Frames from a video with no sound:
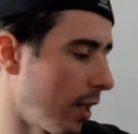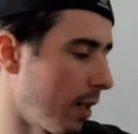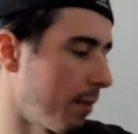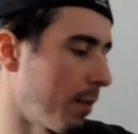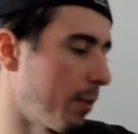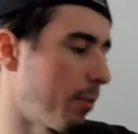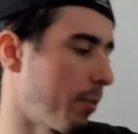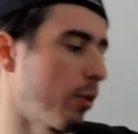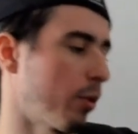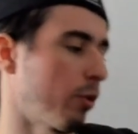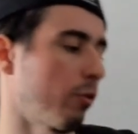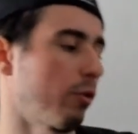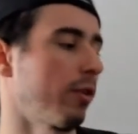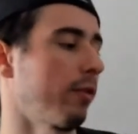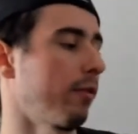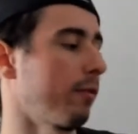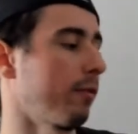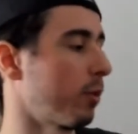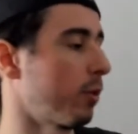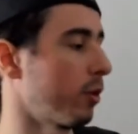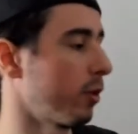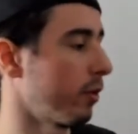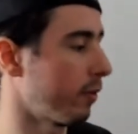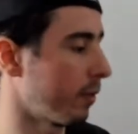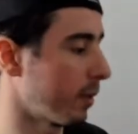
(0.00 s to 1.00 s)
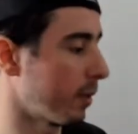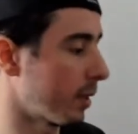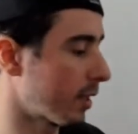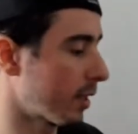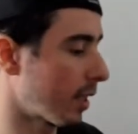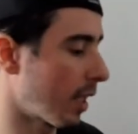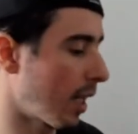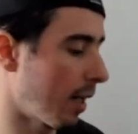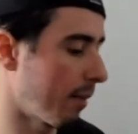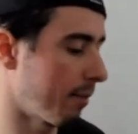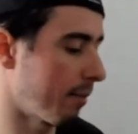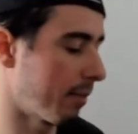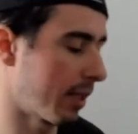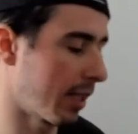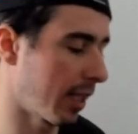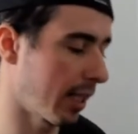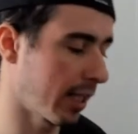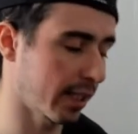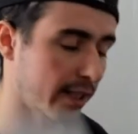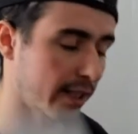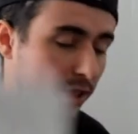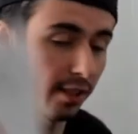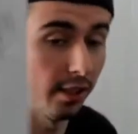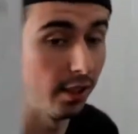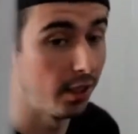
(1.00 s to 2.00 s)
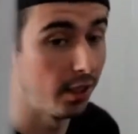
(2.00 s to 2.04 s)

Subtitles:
I'm going to pull one more from the top deck.